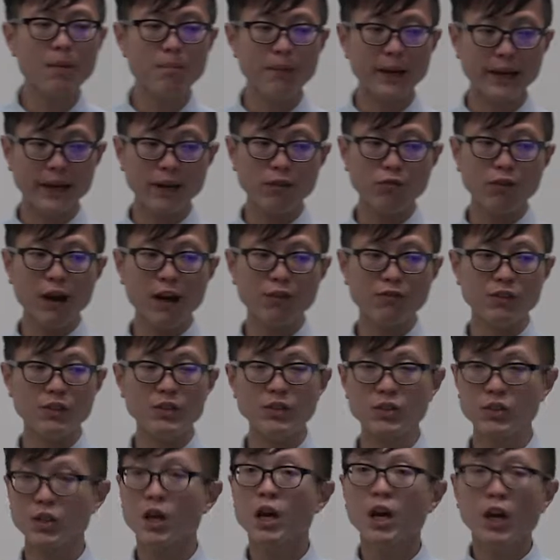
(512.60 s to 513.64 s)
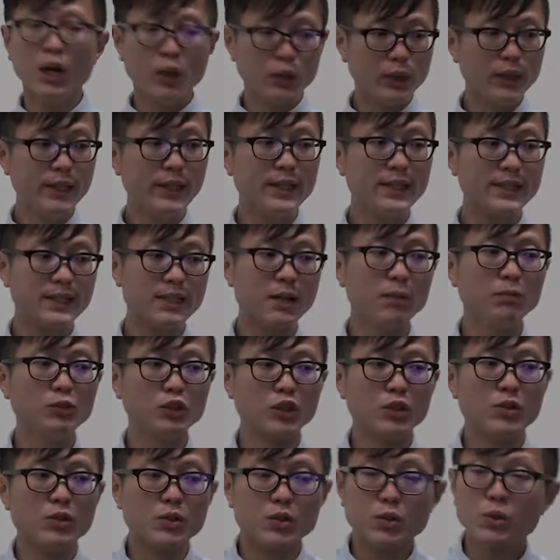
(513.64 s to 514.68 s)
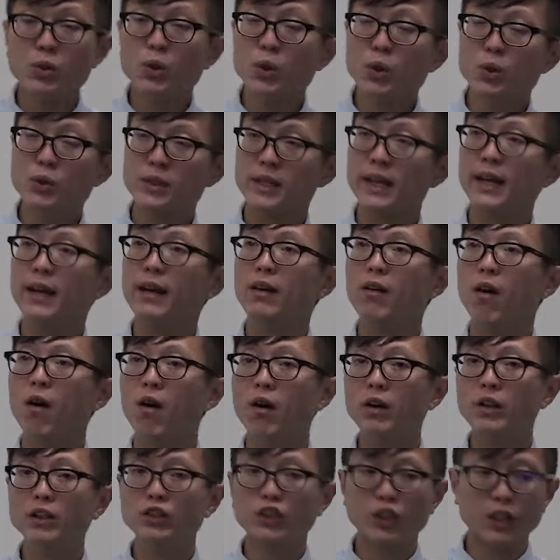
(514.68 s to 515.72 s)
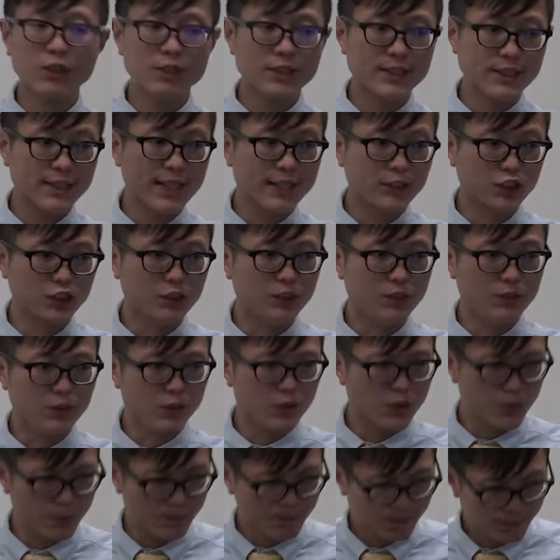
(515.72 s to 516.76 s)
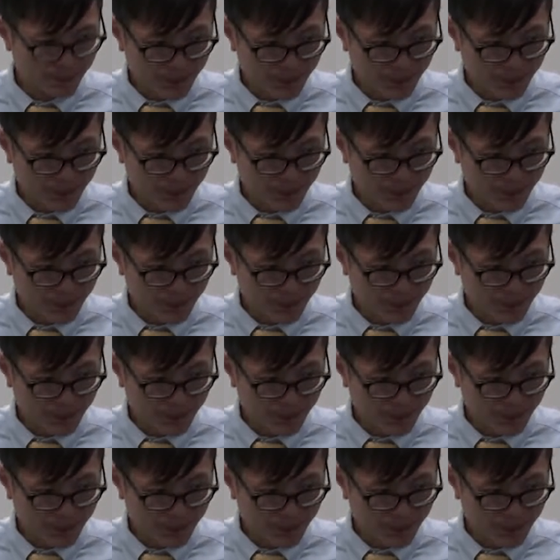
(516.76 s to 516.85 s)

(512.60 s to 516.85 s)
making reference to the assumptions used in all the jurisdictions.